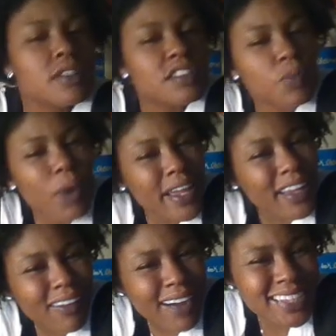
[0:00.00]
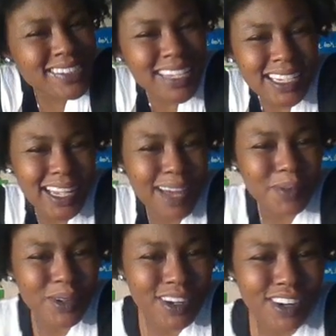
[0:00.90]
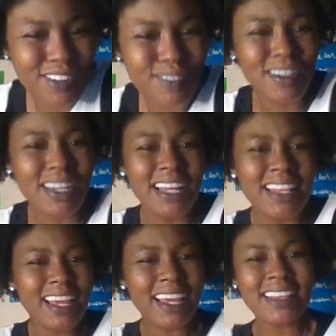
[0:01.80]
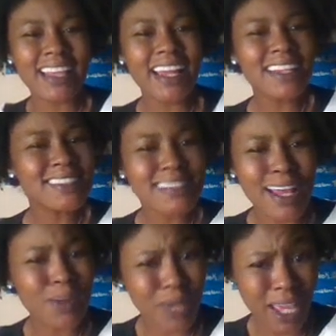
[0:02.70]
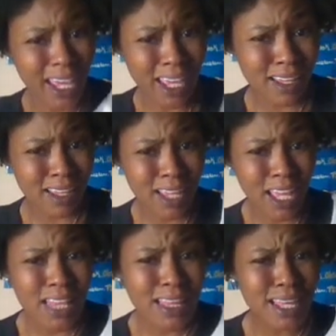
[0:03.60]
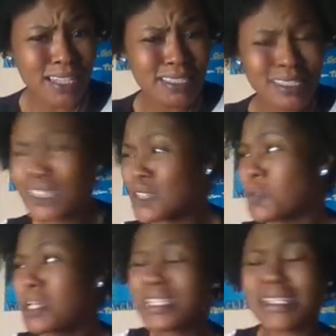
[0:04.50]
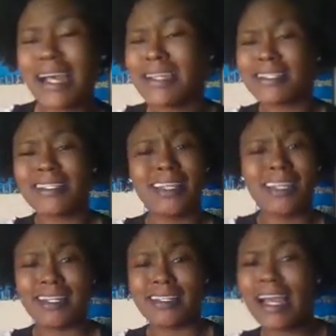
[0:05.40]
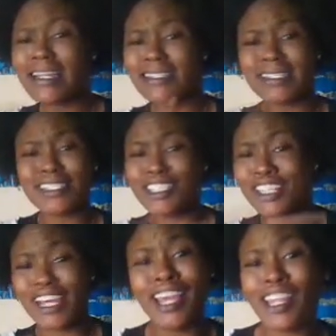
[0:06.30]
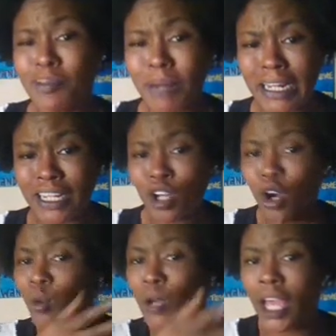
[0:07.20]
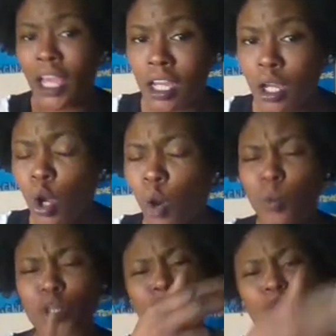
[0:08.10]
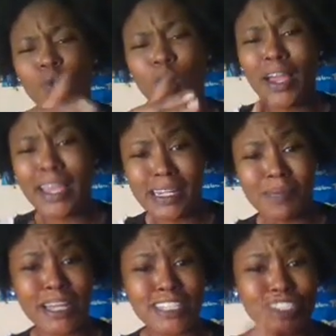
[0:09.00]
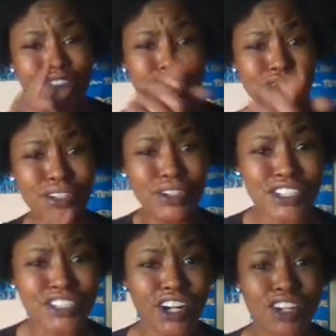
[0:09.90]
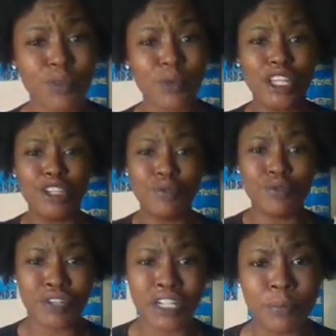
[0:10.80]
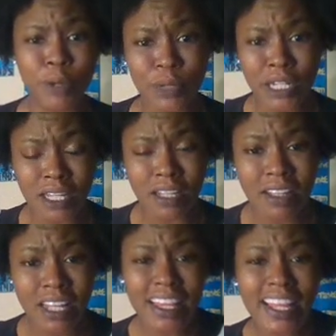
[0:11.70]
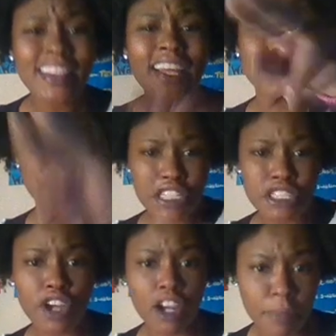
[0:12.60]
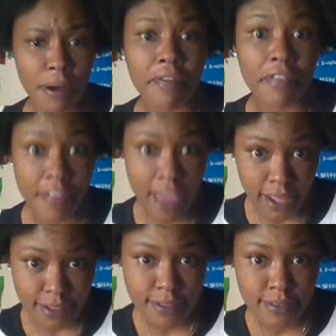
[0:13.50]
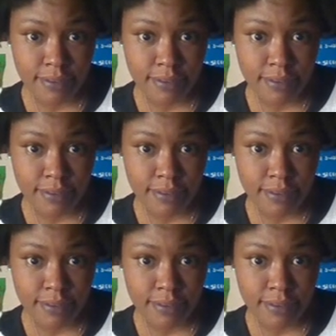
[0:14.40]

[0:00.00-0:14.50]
So why y'all isolating that poor girl? Like, that is not okay. Like, since when is isolation to anybody okay? Would you want anybody to treat your daughter the way you treated Monique? Like, let's really talk about that.